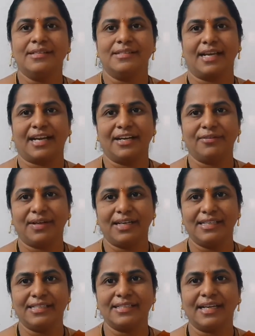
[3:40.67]
Second one
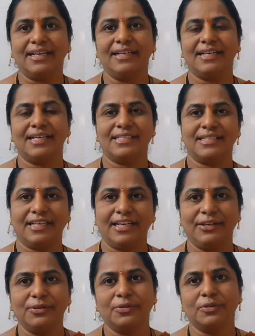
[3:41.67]
is the
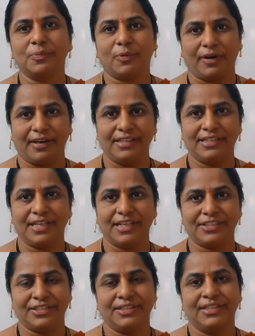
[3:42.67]
intensity due to point
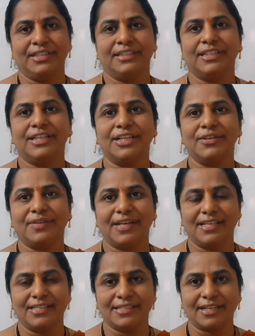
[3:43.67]
charge. Third one
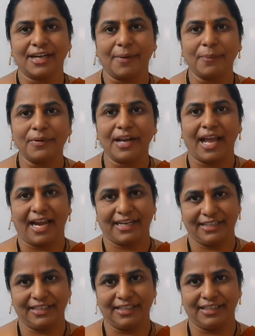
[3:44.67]
is the couple
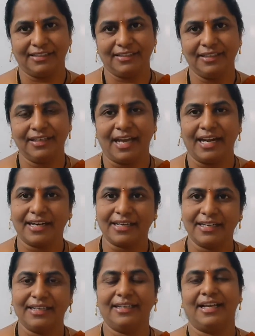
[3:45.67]
acting on the
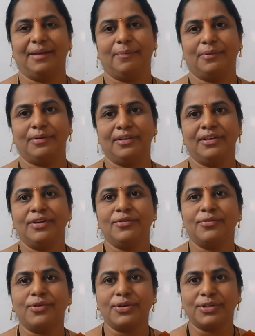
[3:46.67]
electric dipole.
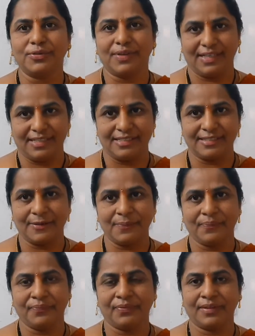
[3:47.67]
Fourth one is the
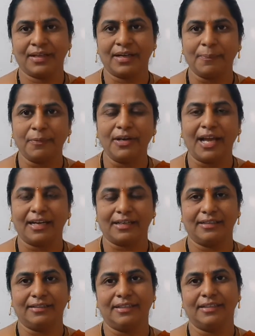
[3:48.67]
couple act
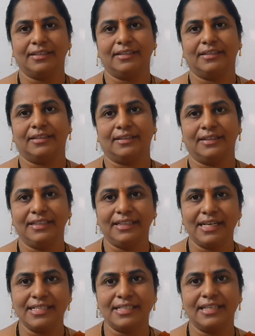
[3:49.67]
on that
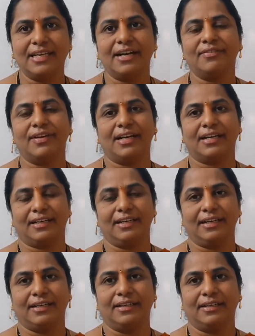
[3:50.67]
intensity of
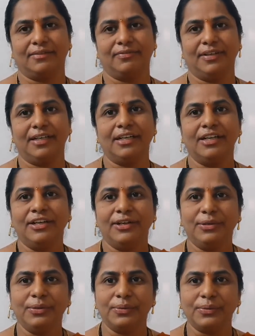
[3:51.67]
electric field
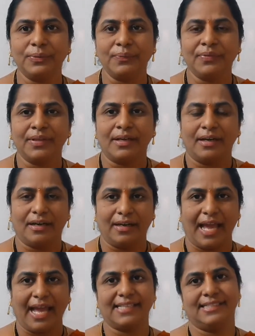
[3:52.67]
due to
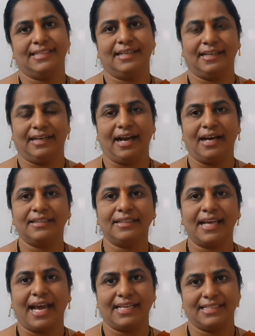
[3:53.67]
axial line. On
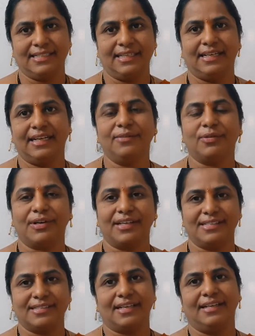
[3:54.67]
the axial line, what
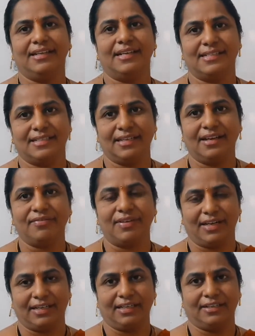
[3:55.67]
is the intensity of
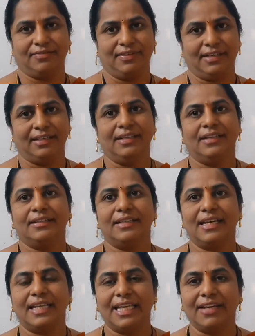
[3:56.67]
electric field?
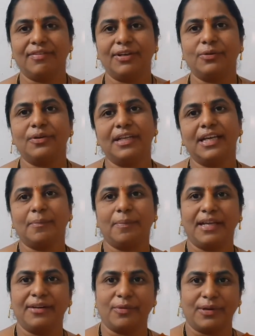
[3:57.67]
Then equatorial
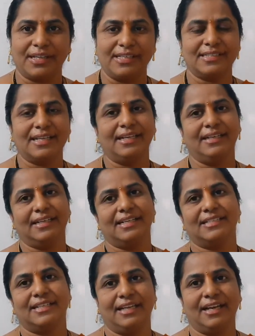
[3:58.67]
plane, what is the
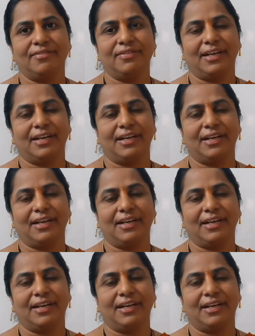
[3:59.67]
intensity of